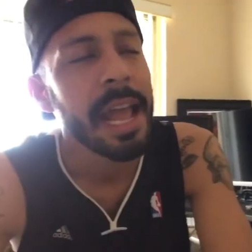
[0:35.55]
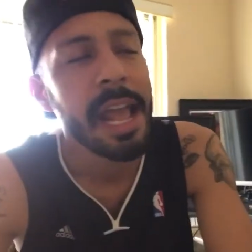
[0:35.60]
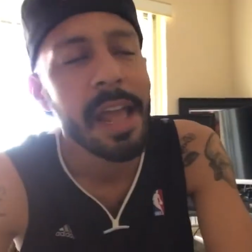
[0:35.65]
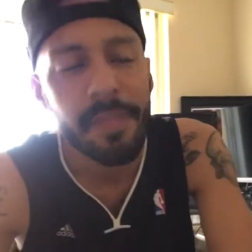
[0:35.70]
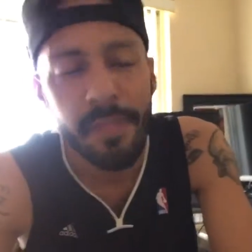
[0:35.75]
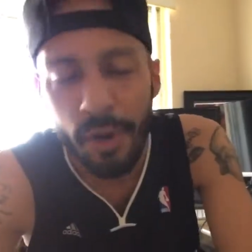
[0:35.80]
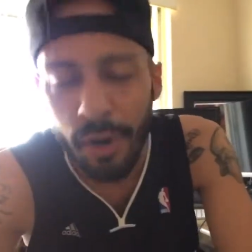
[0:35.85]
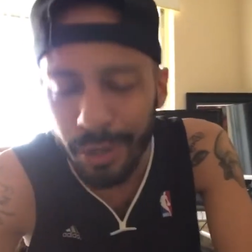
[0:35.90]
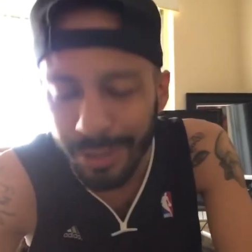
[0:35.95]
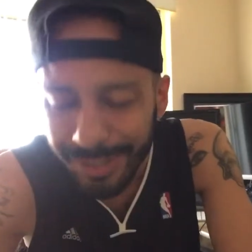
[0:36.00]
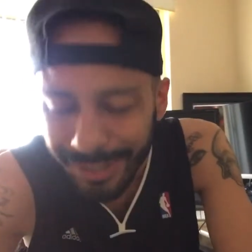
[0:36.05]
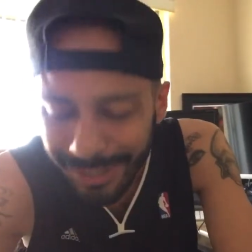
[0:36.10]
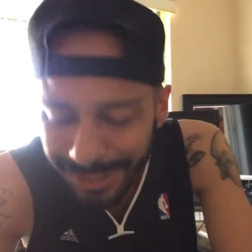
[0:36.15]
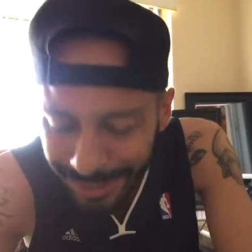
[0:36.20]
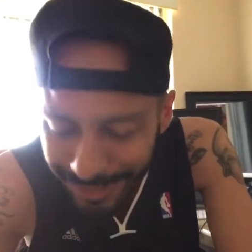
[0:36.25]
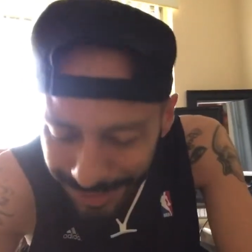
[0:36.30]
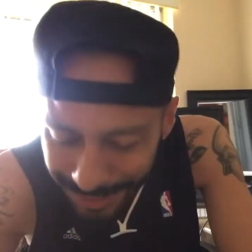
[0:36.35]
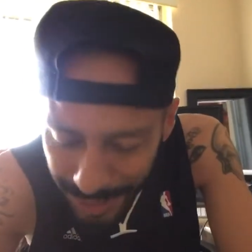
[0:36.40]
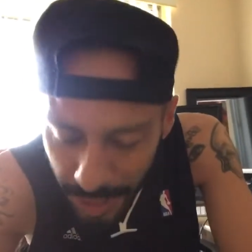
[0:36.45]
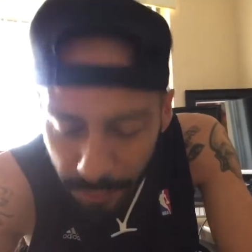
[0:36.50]
And there are
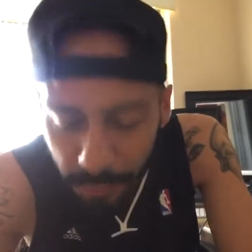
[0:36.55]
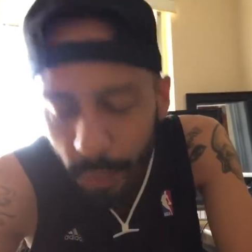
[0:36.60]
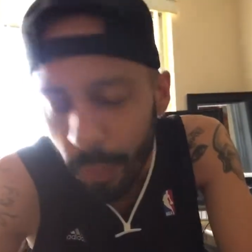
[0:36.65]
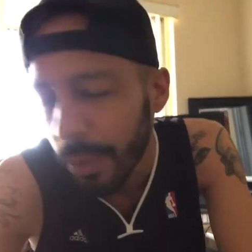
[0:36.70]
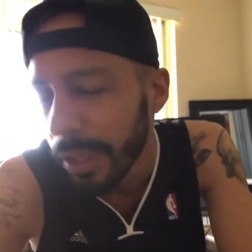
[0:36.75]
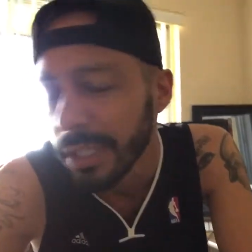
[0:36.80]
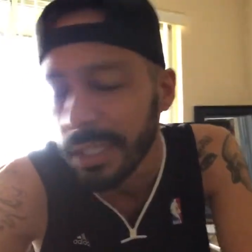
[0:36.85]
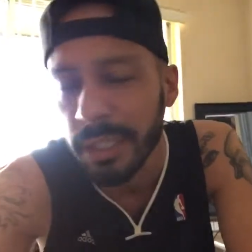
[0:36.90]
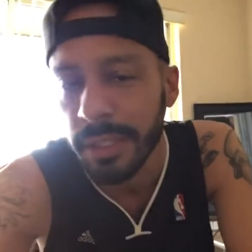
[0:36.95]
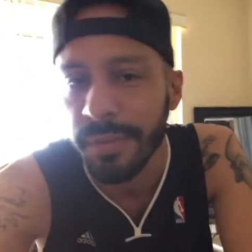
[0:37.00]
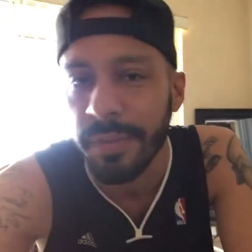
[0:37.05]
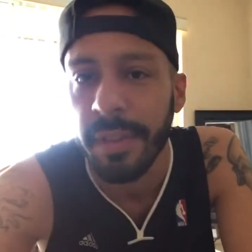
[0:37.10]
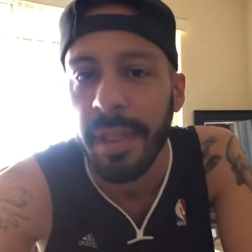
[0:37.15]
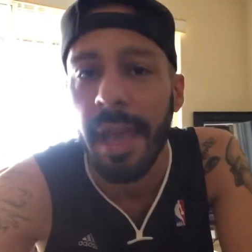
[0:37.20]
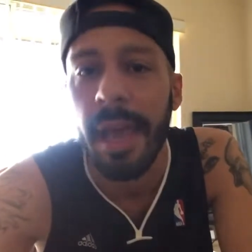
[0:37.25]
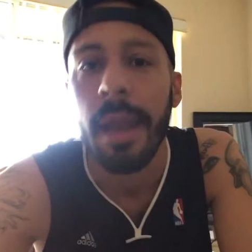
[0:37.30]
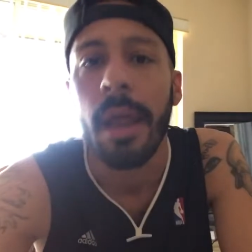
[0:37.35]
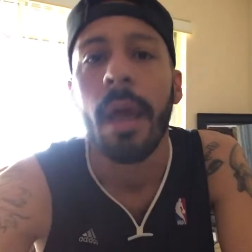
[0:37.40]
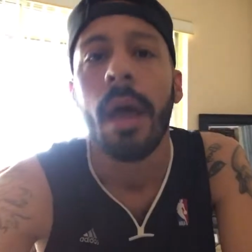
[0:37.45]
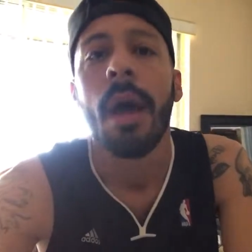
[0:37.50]
several reasons for
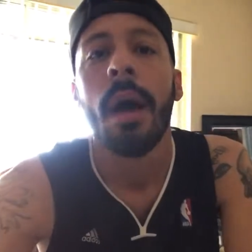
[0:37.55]
that.